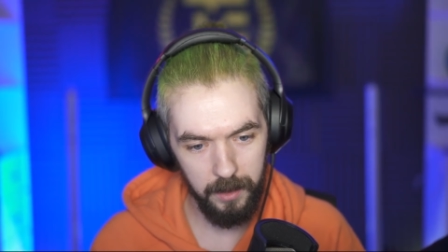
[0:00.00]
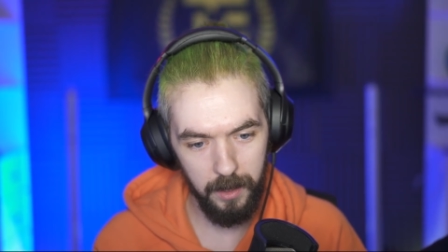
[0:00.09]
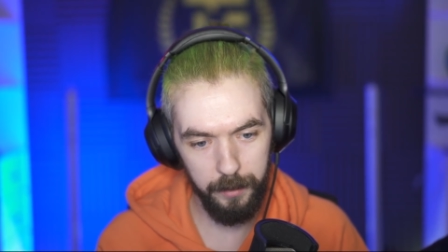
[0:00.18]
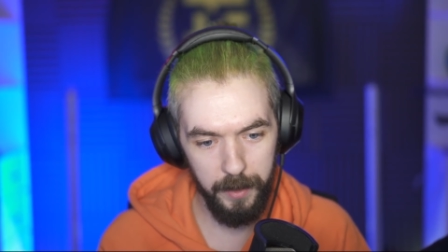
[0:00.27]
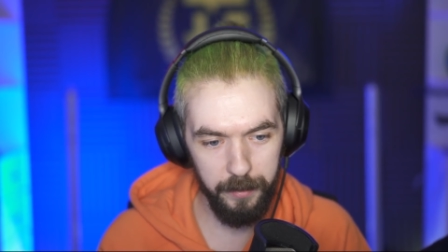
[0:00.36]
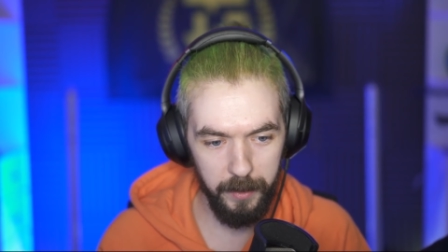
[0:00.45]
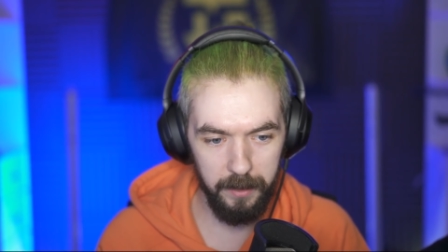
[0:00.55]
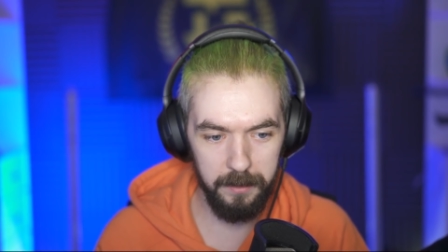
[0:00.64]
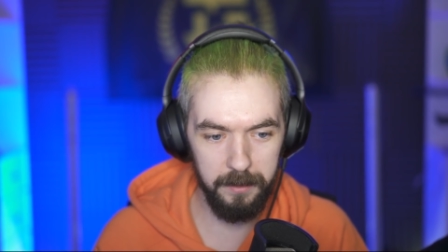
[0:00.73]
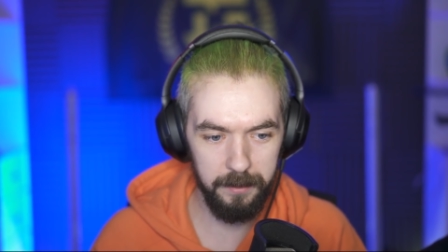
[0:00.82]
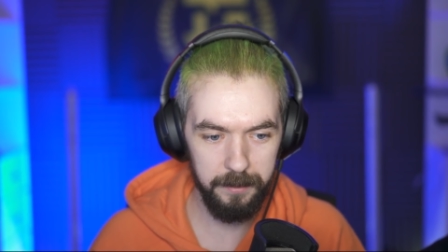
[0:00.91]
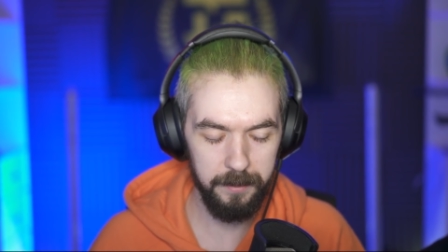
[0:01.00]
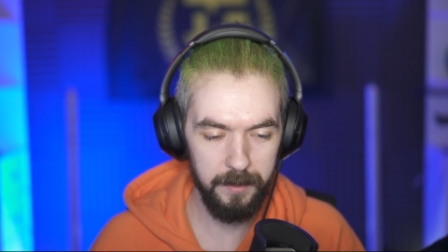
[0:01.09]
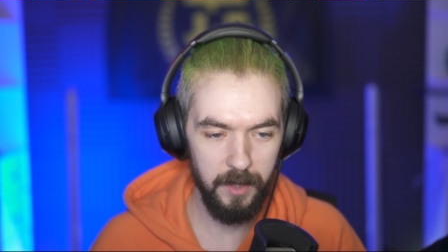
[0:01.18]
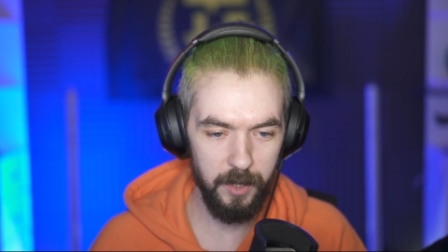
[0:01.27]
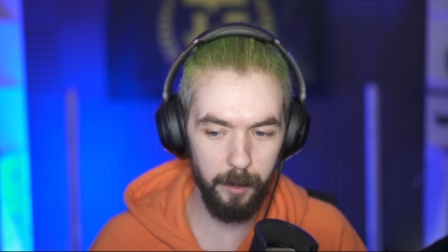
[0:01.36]
of even
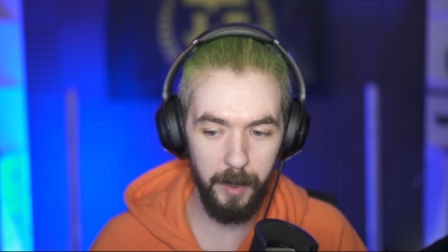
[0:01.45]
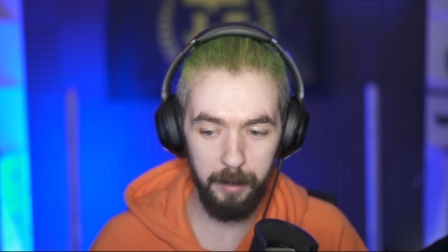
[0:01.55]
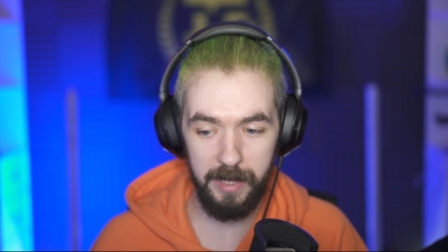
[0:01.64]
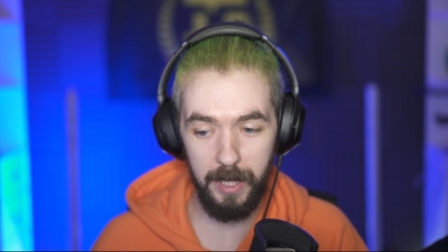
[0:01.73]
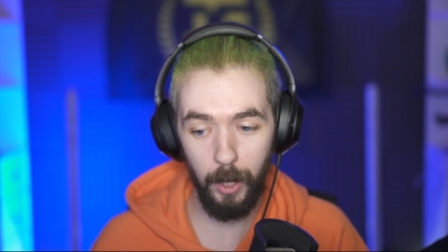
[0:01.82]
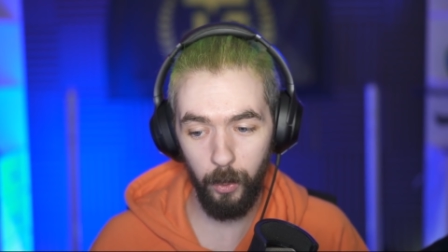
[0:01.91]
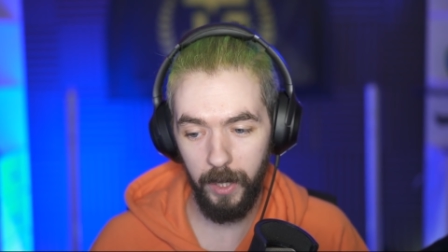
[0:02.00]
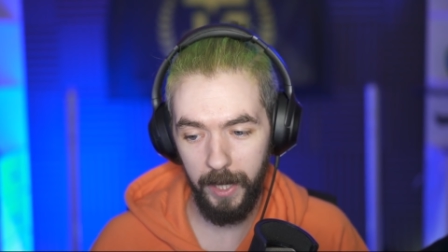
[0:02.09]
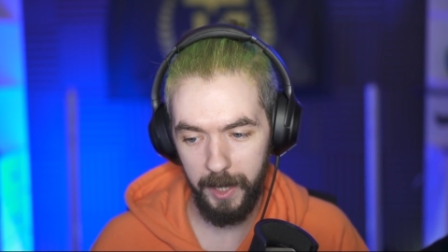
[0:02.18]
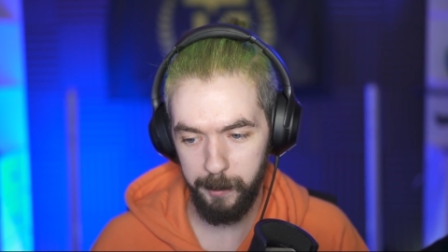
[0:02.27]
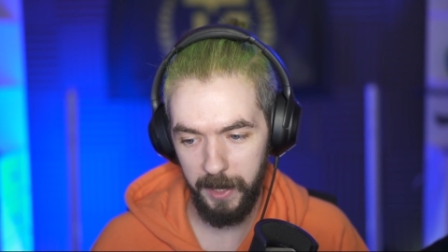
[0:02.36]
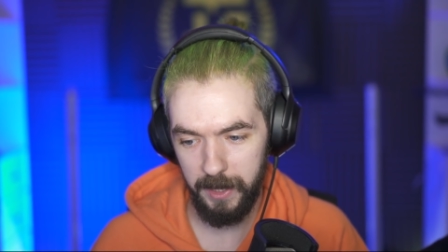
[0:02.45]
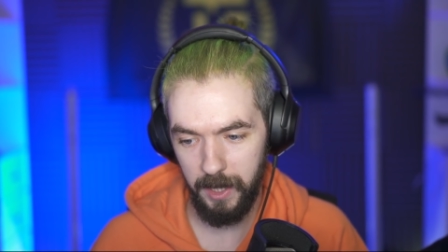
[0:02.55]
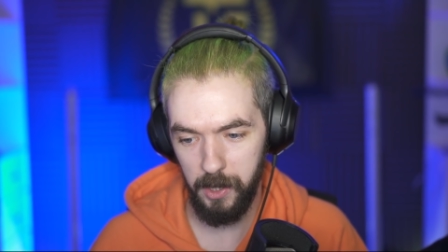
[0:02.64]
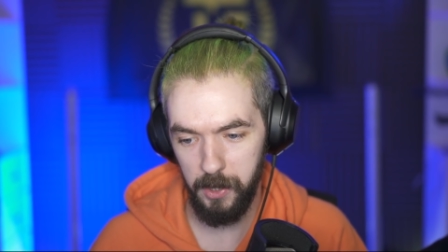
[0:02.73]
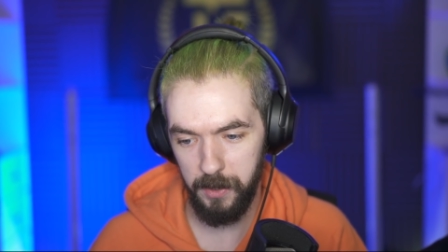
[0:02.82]
some people's lower
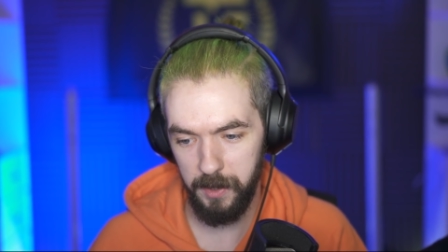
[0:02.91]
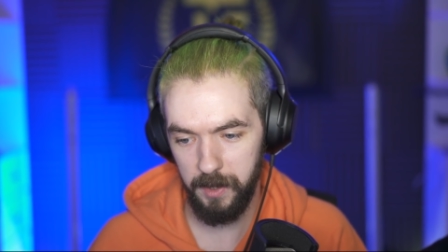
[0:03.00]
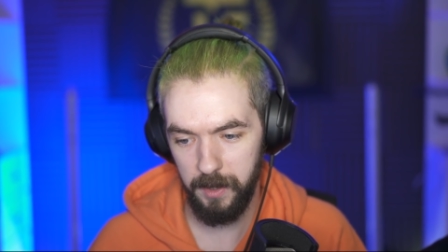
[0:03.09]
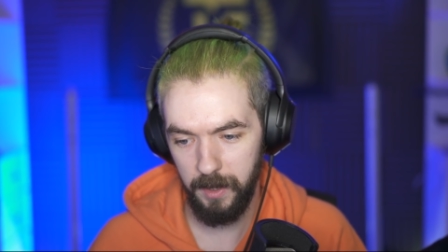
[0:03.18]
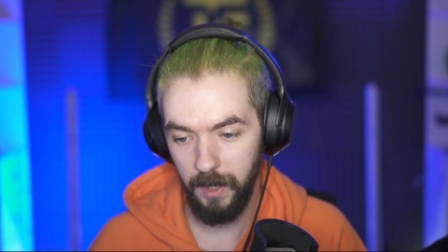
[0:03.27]
expectations.